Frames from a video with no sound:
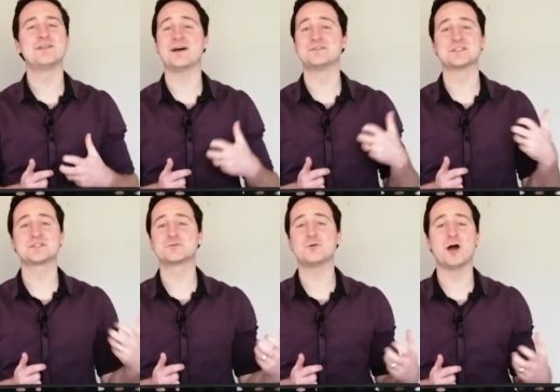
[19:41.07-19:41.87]
that I've
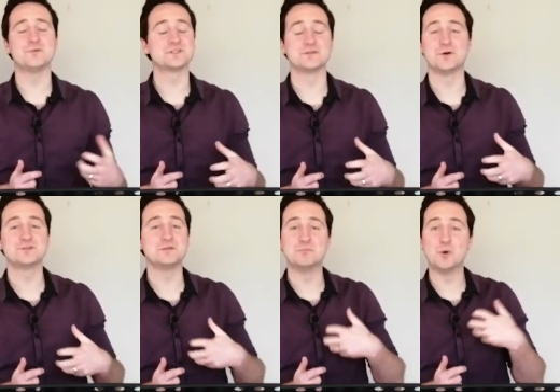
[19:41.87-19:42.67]
described as the
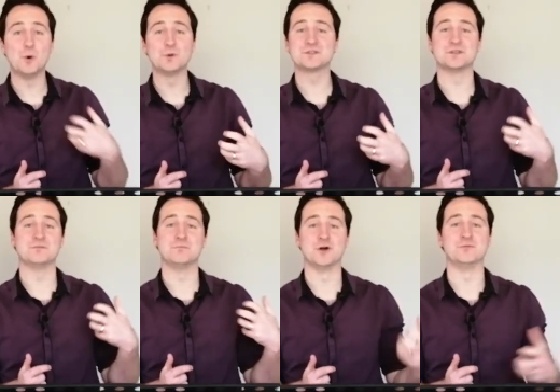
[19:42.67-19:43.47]
most important
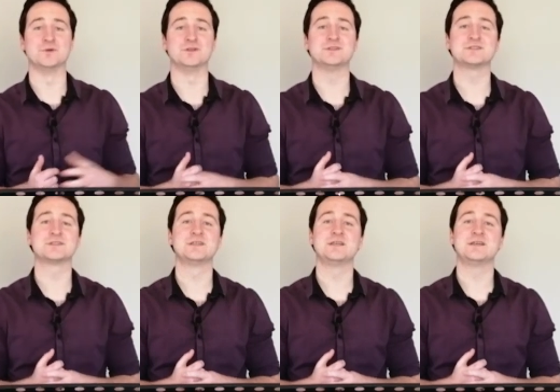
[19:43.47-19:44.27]

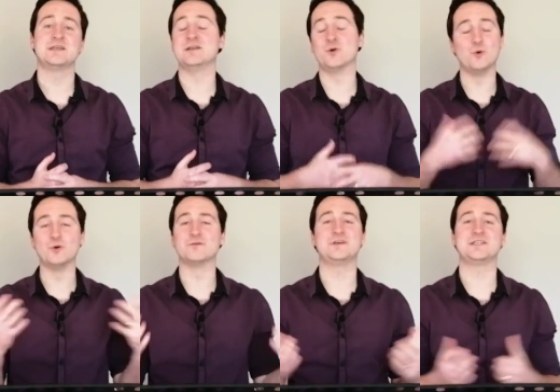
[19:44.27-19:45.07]
moment in
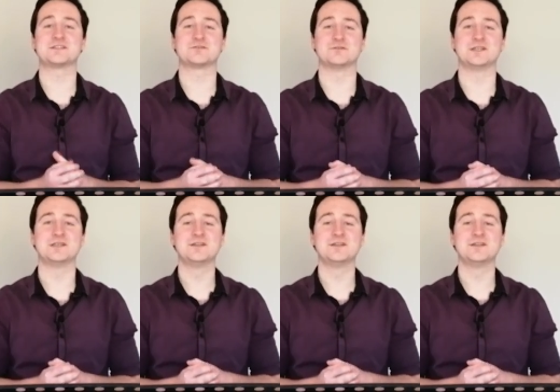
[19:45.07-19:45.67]
all of history.